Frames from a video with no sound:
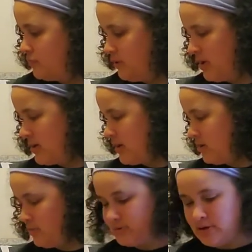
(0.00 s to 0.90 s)
So I kind
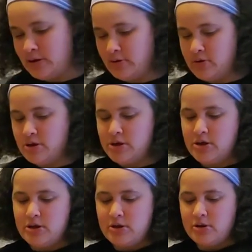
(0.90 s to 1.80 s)
of missed out.
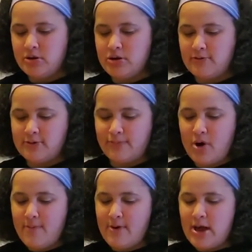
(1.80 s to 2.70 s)
Yeah, the
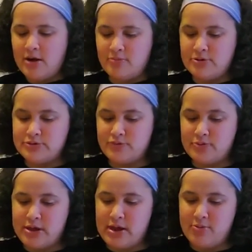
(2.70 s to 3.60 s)
prop item. This is
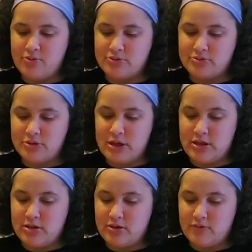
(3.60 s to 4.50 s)
from Camp Crystal
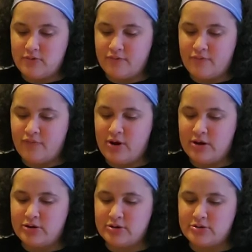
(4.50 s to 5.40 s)
Lake from
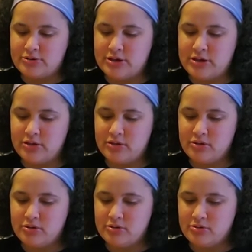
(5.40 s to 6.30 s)
Friday the 13th.
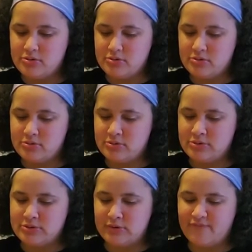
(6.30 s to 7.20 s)

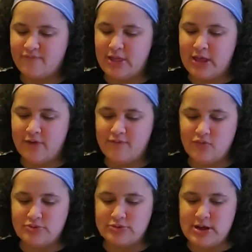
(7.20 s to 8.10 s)
This is a flag,
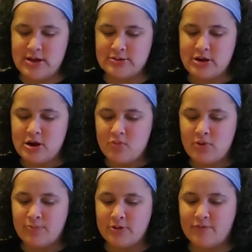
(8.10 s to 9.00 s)
full-size
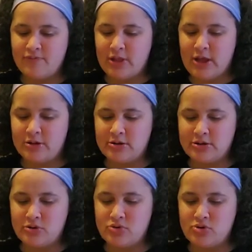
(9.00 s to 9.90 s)
replica flag to
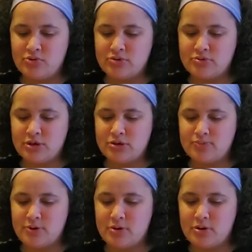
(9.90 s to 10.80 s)
show your Crystal Lake
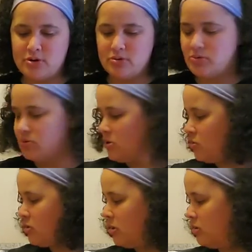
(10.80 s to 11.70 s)
spirit.
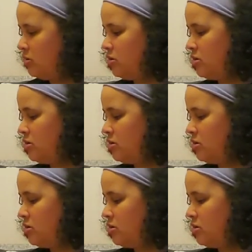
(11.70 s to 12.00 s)
Okay.